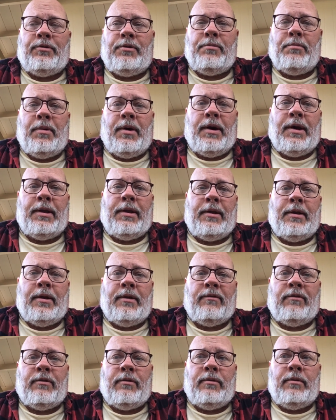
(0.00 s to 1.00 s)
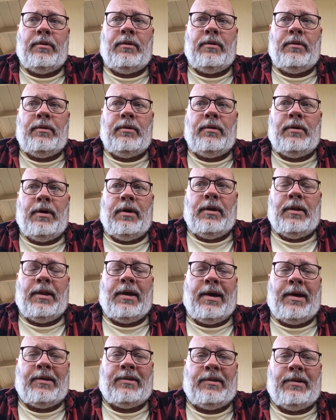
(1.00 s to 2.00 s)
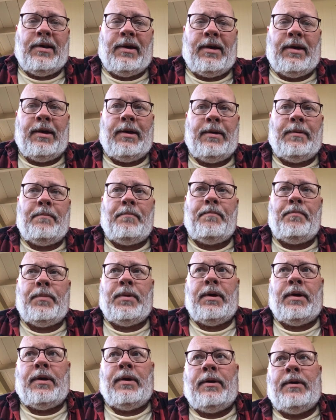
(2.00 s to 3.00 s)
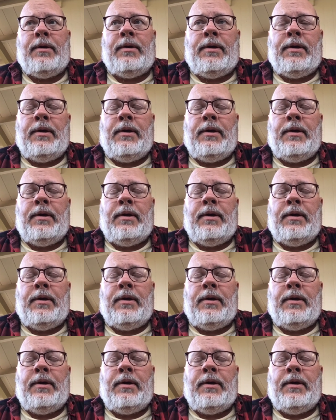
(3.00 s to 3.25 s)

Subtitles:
reminded of it last night. Uh,